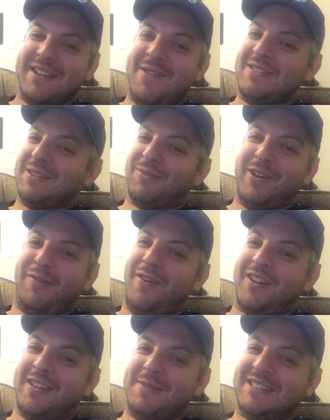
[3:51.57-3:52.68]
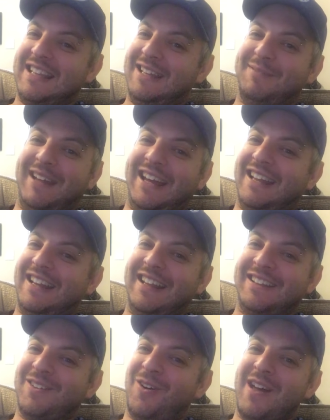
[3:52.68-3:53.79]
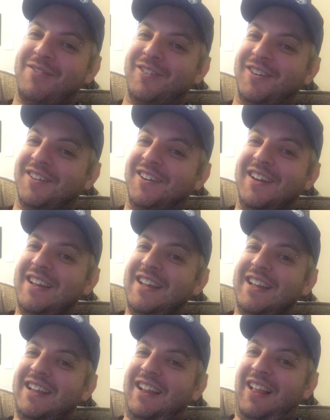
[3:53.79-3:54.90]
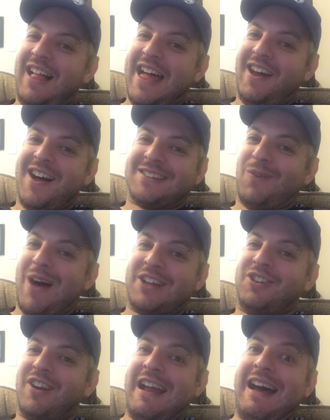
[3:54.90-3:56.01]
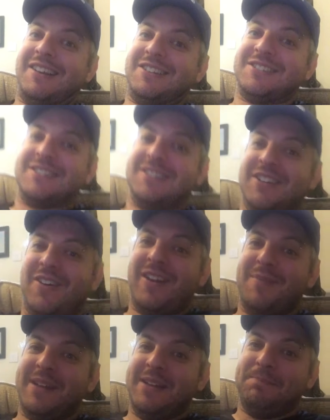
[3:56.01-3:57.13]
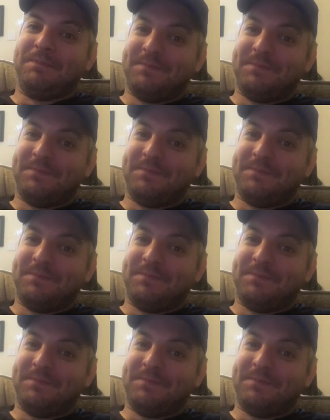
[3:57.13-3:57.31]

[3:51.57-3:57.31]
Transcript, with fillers: It was a real fucked up scene, man. Like, don't ever let us watch your house. You know what I mean?